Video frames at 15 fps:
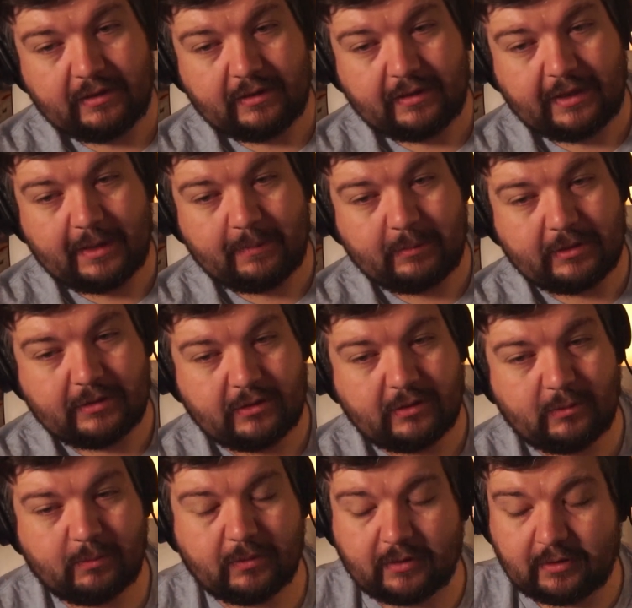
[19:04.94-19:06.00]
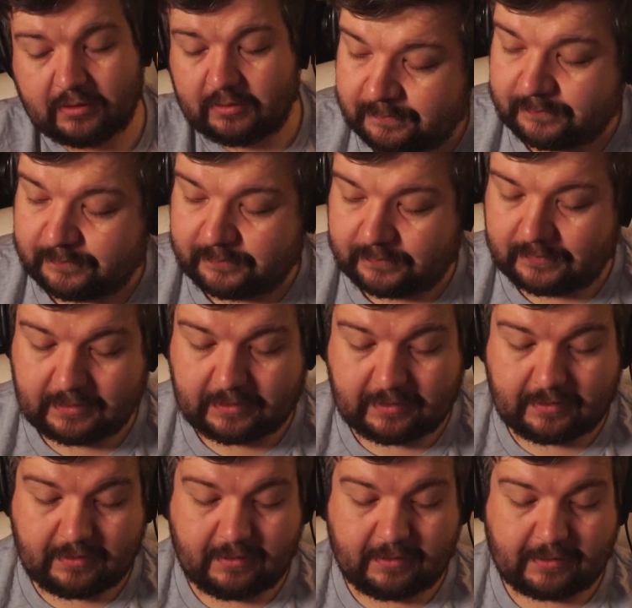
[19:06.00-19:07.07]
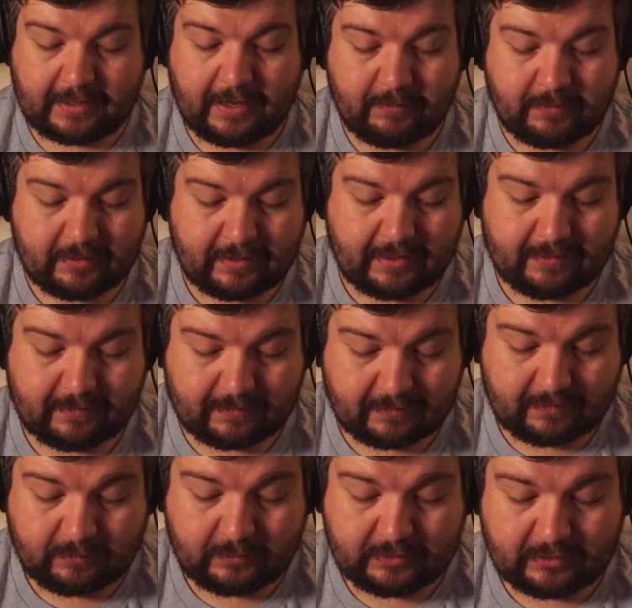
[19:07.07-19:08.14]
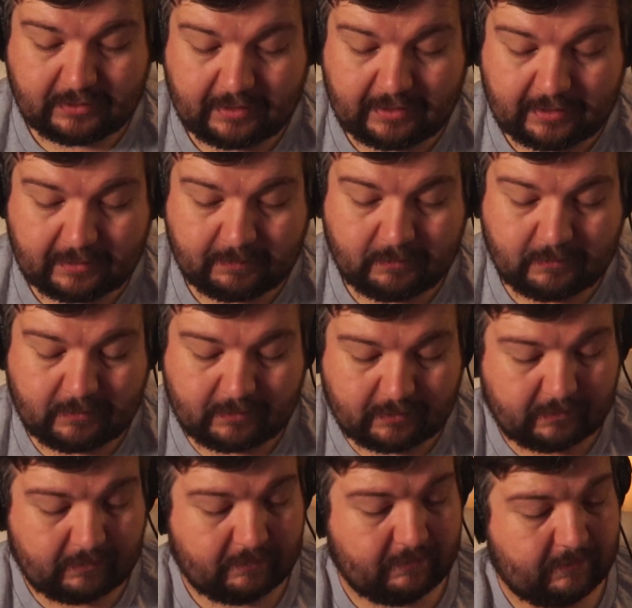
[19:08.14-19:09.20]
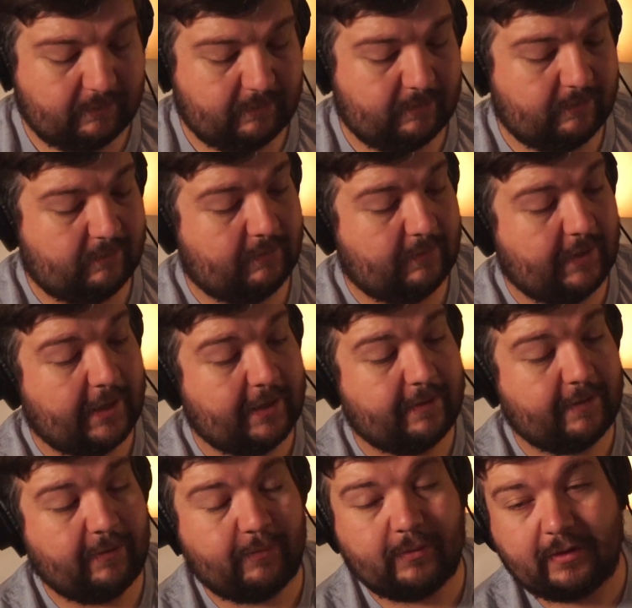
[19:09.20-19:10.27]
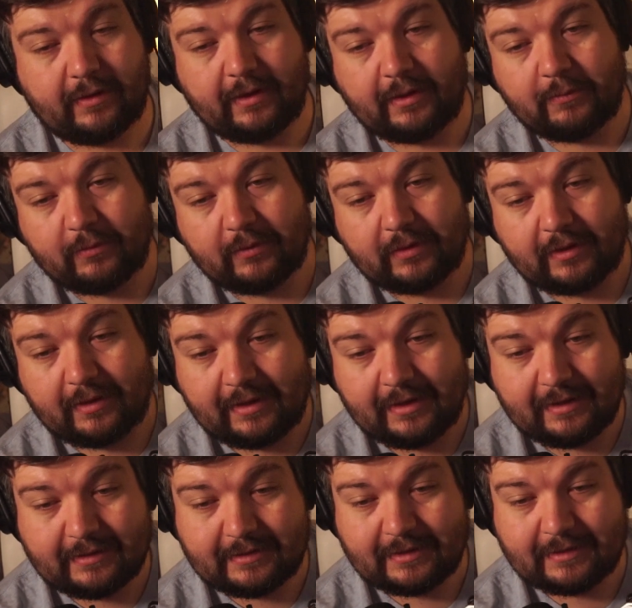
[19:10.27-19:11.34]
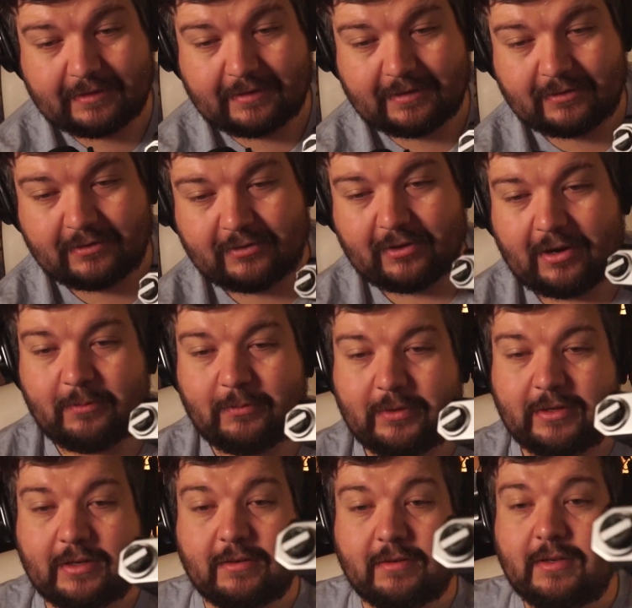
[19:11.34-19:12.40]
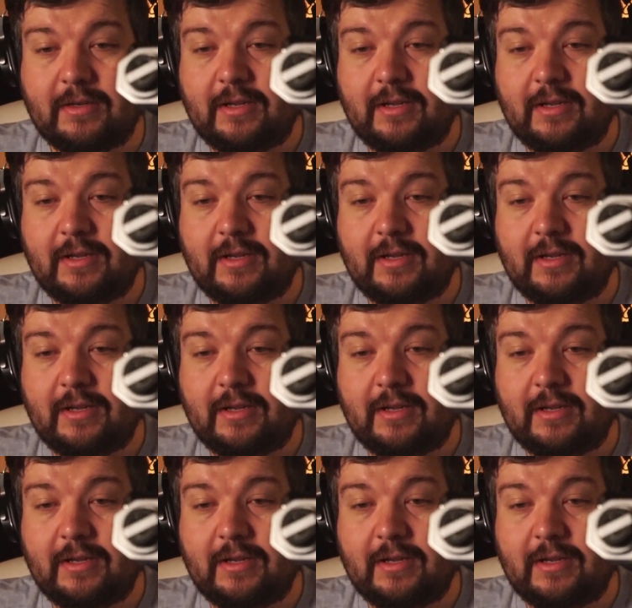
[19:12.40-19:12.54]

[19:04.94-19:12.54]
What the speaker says: ME Super. Now the K1000 switched it up, or had a different thing where this is the shot window.